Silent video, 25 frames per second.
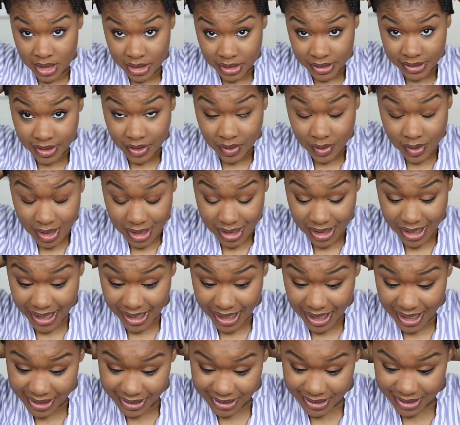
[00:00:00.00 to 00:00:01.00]
So
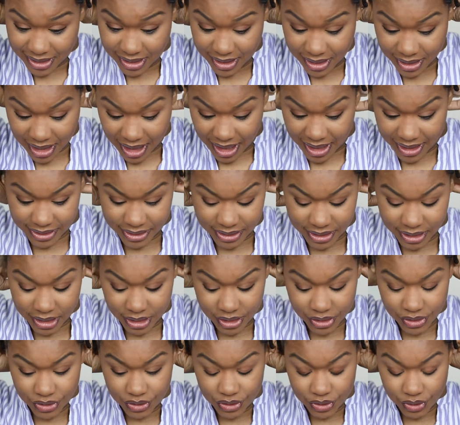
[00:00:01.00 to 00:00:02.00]
like I said, I
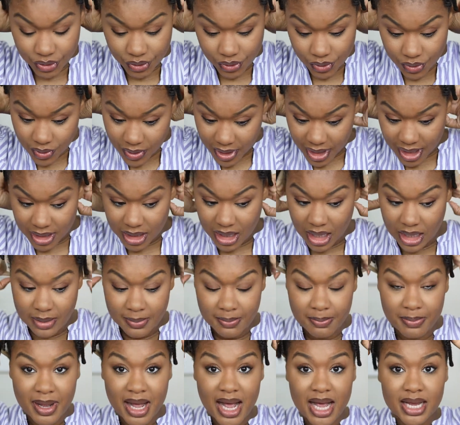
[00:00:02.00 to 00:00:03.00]
did do an
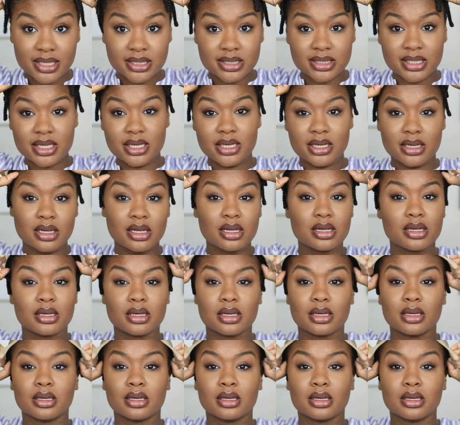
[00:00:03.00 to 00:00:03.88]
unboxing